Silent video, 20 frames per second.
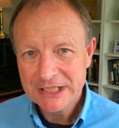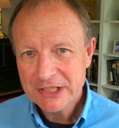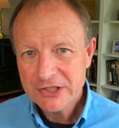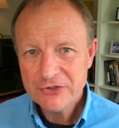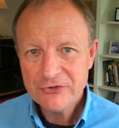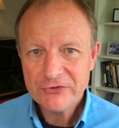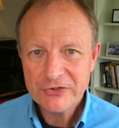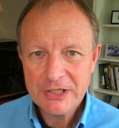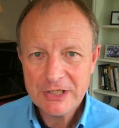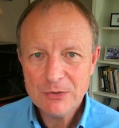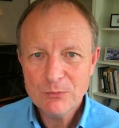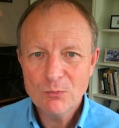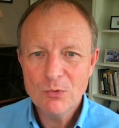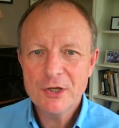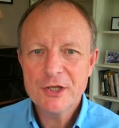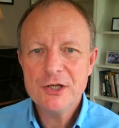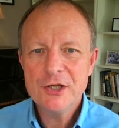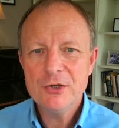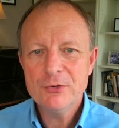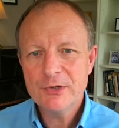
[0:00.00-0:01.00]
You see,
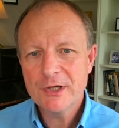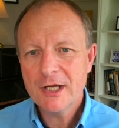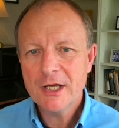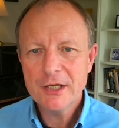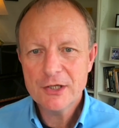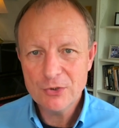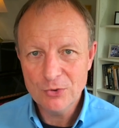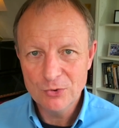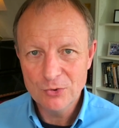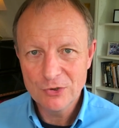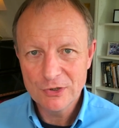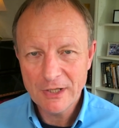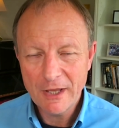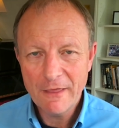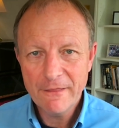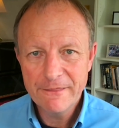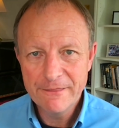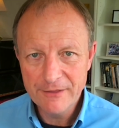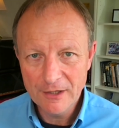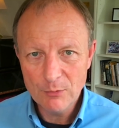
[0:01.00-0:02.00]
what you and I call
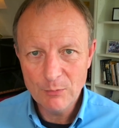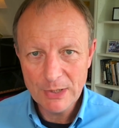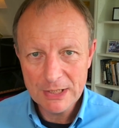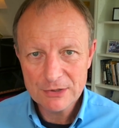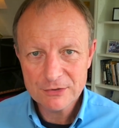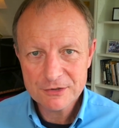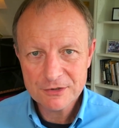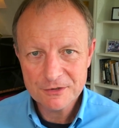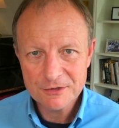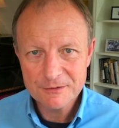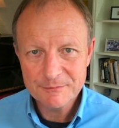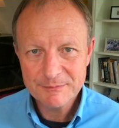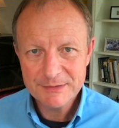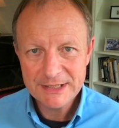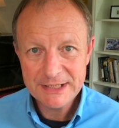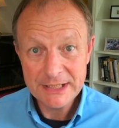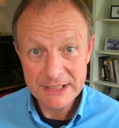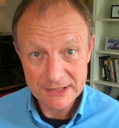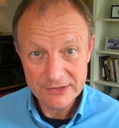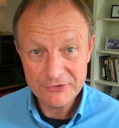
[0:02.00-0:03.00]
the welcome
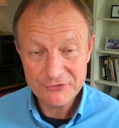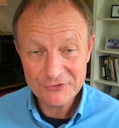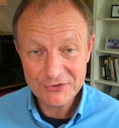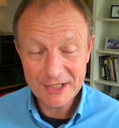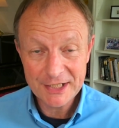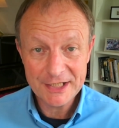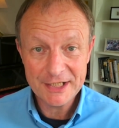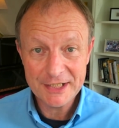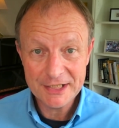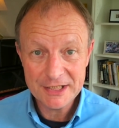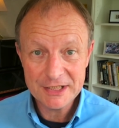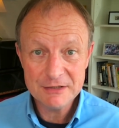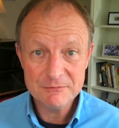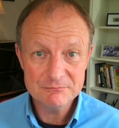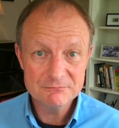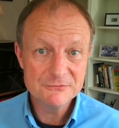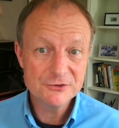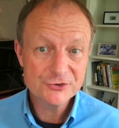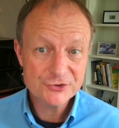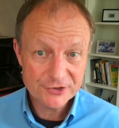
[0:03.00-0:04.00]
is a
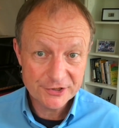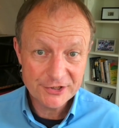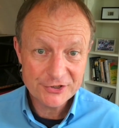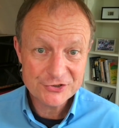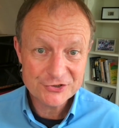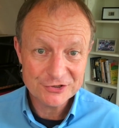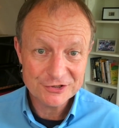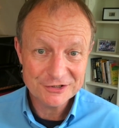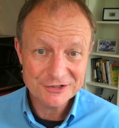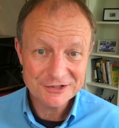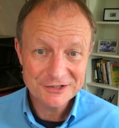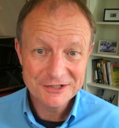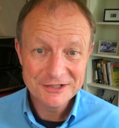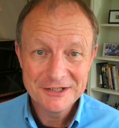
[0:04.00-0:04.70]
tradition.